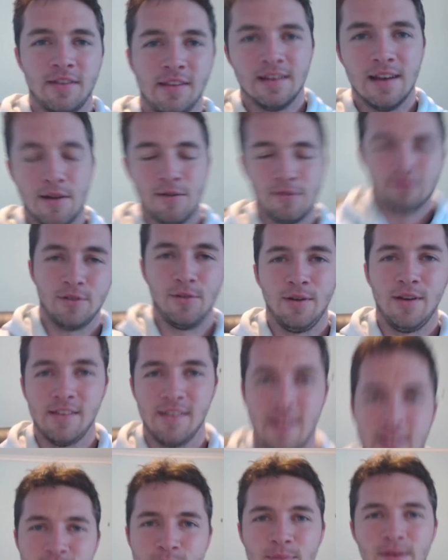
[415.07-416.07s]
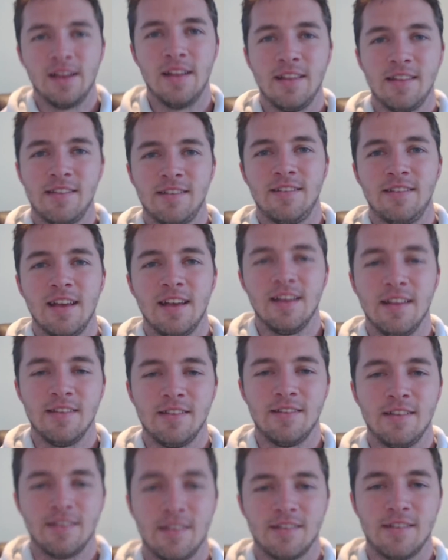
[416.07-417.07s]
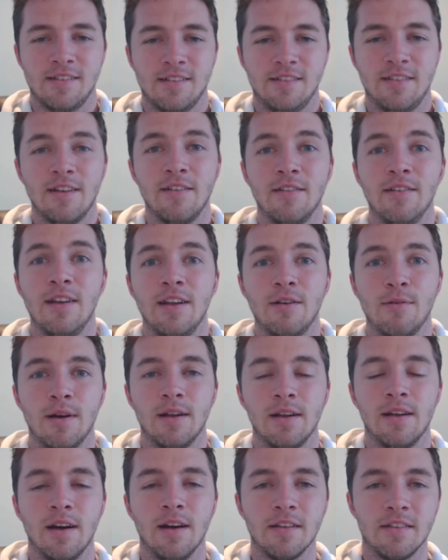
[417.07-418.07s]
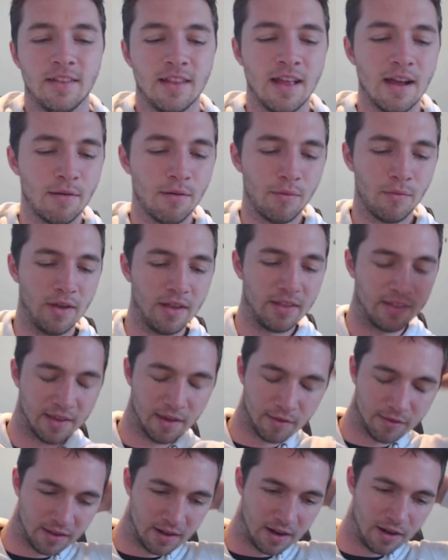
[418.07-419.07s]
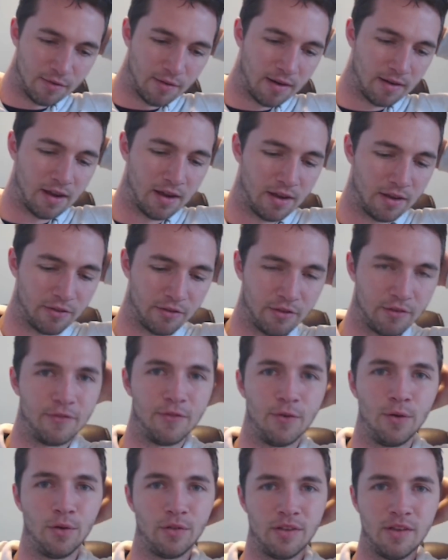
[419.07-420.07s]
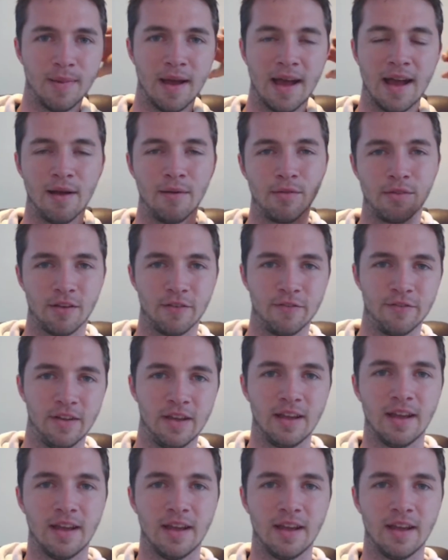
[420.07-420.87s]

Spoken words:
loud noises, but it's just generally quite nice. And that one retails in at around £140, I think.